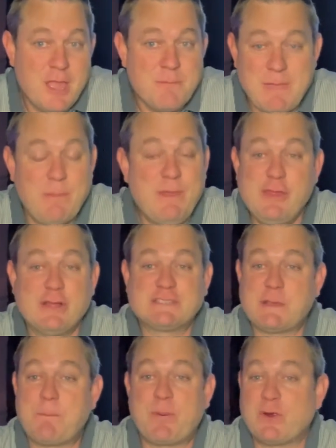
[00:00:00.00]
Maybe there's
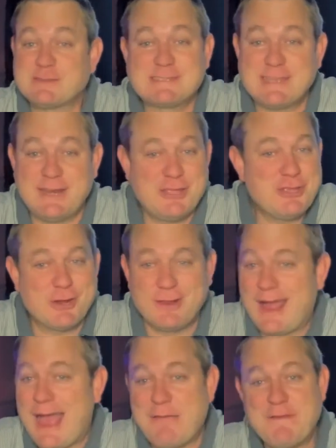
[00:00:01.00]
a person in your
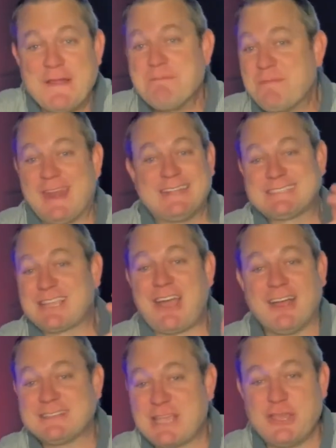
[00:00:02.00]
life that is
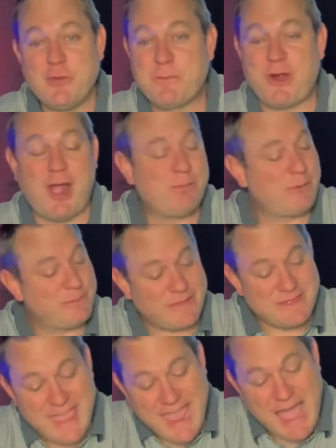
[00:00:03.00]
causing you problems,
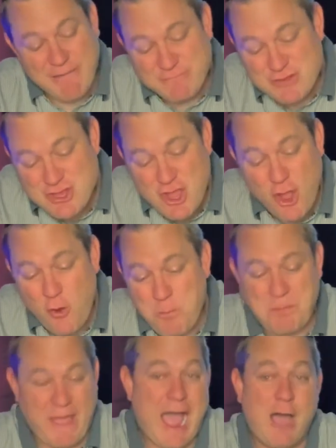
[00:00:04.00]
and they have no
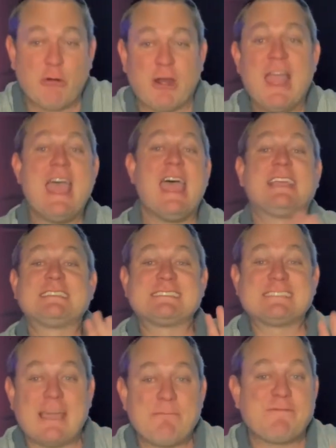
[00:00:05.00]
power
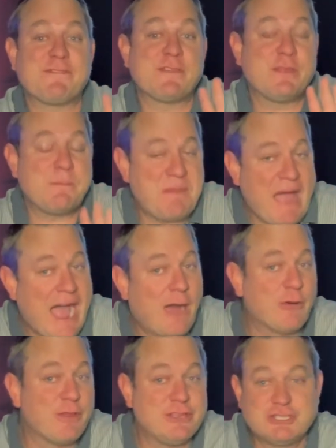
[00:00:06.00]
except for the
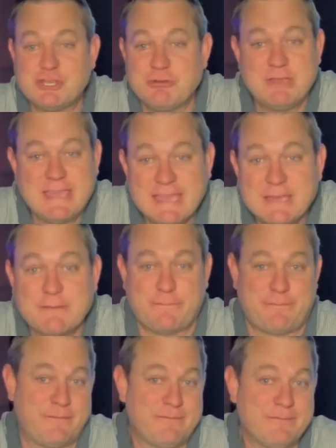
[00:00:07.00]
power that you give.